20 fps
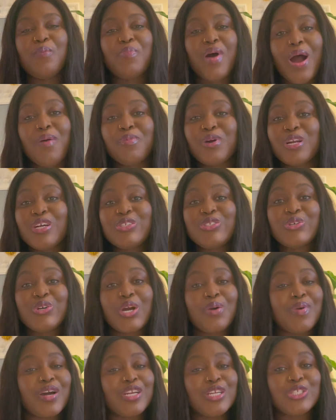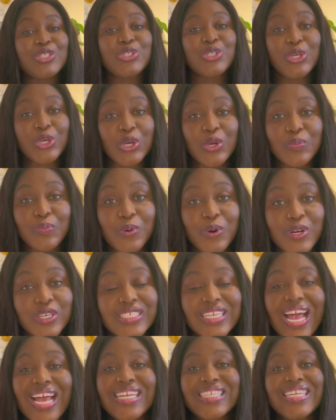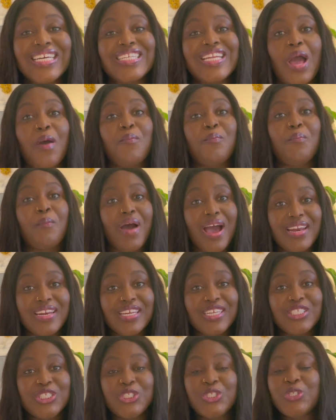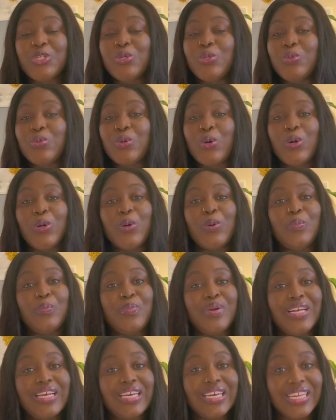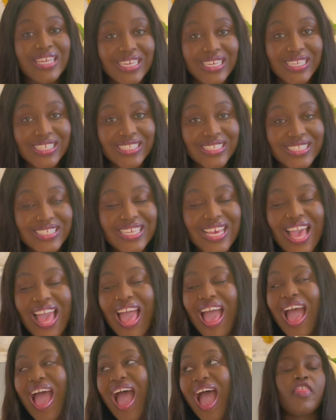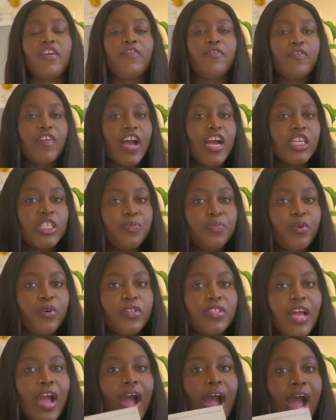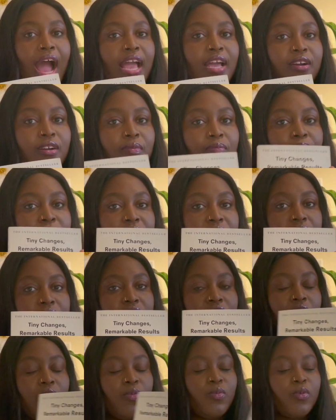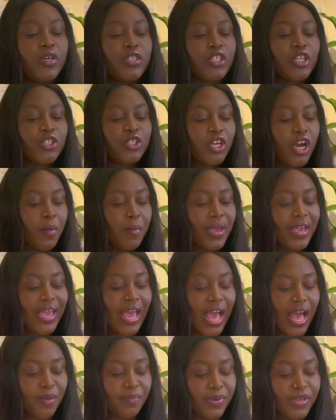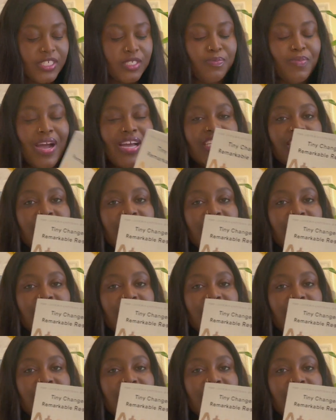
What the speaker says: But I'm going to talk about the 2 books I did manage to complete. The first book that I completed was Atomic Habits by